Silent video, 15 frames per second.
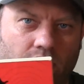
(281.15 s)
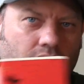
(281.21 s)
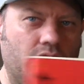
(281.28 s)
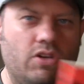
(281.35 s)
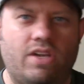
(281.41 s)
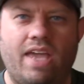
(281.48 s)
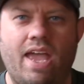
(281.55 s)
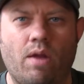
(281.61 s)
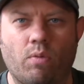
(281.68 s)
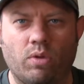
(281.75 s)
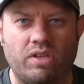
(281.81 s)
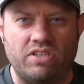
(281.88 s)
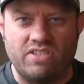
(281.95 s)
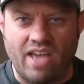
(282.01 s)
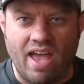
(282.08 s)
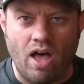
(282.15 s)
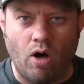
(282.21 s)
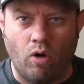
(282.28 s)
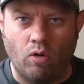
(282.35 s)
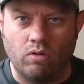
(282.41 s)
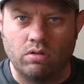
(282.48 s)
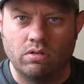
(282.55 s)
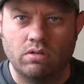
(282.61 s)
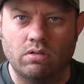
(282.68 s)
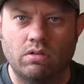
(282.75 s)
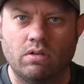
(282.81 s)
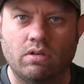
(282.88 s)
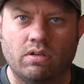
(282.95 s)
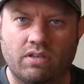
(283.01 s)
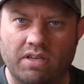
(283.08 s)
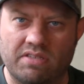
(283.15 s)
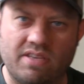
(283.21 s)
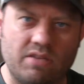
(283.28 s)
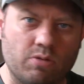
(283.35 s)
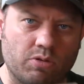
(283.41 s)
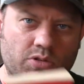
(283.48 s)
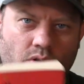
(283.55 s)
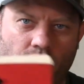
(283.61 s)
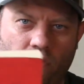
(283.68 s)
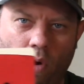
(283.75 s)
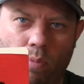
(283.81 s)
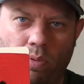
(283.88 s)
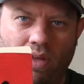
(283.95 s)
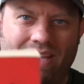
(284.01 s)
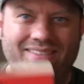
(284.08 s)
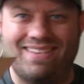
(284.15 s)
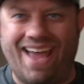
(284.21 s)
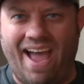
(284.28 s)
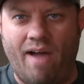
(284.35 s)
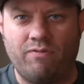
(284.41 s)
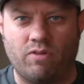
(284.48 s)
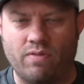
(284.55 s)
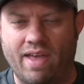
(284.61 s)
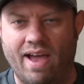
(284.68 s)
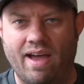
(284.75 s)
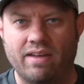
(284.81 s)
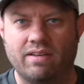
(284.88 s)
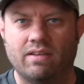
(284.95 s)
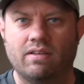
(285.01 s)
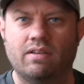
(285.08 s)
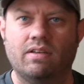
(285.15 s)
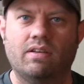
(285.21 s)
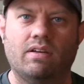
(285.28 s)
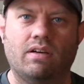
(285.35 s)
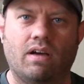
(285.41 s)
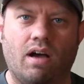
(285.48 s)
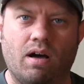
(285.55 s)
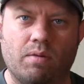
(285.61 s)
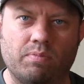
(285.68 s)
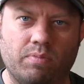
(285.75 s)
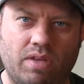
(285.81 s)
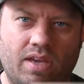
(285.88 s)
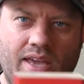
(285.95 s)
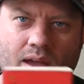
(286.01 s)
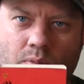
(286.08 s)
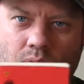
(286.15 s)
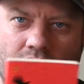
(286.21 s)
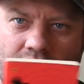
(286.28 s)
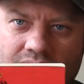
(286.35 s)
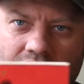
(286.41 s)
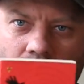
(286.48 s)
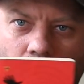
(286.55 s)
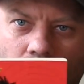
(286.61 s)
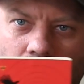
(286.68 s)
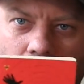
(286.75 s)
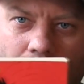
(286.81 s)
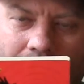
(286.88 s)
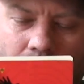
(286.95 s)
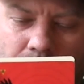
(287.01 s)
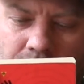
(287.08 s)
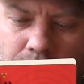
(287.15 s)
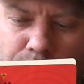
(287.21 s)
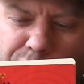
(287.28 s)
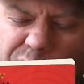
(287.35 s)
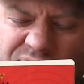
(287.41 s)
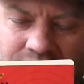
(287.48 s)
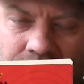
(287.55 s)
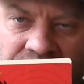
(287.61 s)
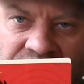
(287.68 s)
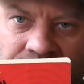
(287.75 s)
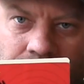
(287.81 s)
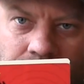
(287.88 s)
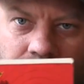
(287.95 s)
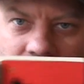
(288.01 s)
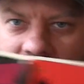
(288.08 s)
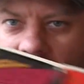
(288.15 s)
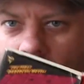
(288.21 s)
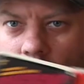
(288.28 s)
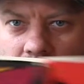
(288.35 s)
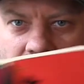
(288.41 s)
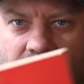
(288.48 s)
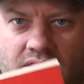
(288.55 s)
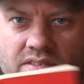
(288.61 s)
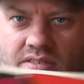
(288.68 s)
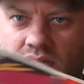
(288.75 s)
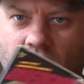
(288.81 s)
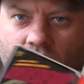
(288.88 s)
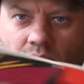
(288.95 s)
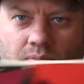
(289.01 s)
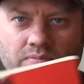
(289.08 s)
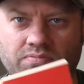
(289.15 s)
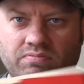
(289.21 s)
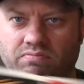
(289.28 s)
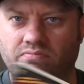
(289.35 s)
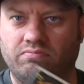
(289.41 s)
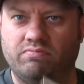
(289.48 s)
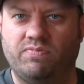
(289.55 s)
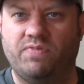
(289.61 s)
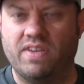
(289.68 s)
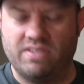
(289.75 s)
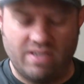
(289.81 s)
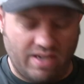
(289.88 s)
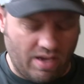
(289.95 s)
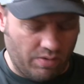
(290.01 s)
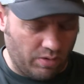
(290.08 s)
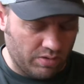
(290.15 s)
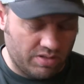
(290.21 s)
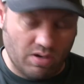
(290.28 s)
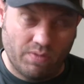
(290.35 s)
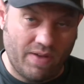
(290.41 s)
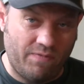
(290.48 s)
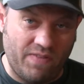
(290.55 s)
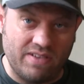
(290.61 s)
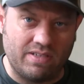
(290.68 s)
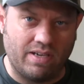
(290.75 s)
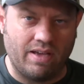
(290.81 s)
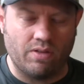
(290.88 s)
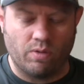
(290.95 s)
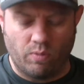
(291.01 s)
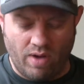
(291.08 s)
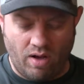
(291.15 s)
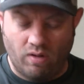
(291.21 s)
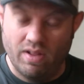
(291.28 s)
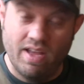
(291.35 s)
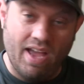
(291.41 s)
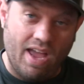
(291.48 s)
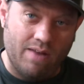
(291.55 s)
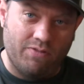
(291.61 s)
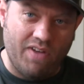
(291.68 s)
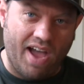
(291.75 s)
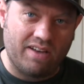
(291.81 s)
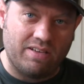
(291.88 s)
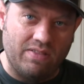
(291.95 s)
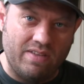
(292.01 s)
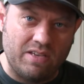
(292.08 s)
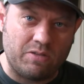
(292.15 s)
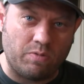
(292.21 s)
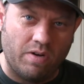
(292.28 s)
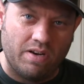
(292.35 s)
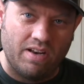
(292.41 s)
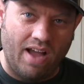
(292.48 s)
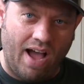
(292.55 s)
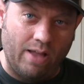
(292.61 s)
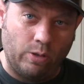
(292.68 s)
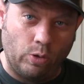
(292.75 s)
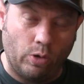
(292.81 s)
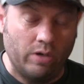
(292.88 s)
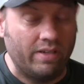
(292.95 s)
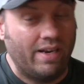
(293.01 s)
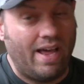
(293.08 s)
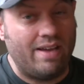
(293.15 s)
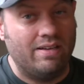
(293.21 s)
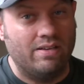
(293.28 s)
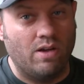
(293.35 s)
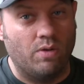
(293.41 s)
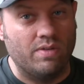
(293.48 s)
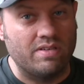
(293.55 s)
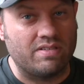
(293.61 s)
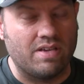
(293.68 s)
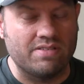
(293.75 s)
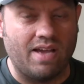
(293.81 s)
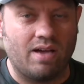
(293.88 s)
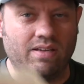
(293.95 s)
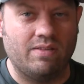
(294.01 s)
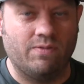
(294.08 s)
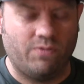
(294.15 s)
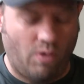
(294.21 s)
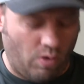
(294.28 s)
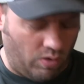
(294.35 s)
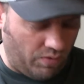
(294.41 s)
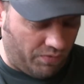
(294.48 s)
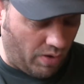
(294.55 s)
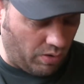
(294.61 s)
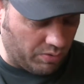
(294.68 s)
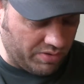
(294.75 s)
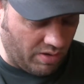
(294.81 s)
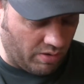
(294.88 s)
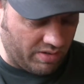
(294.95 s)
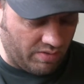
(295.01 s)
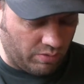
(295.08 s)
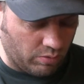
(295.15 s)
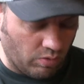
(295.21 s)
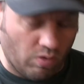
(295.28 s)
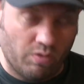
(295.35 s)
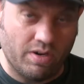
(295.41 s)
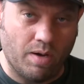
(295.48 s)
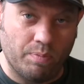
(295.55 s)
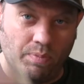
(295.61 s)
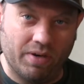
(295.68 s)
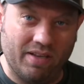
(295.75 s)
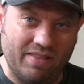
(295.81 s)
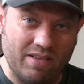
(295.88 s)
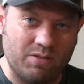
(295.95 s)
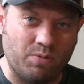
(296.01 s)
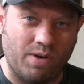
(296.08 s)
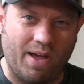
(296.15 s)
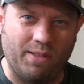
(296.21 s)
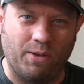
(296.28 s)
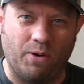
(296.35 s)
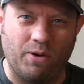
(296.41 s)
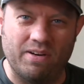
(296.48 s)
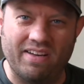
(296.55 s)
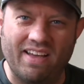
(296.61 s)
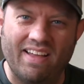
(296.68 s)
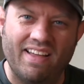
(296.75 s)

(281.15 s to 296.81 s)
you can't really tell, because these are so far placed after that, you can't really tell about how these fit together. So they fit together well. In fact, in this one, I learned, and I didn't know this because I didn't follow Daredevil growing up, but in this one I learned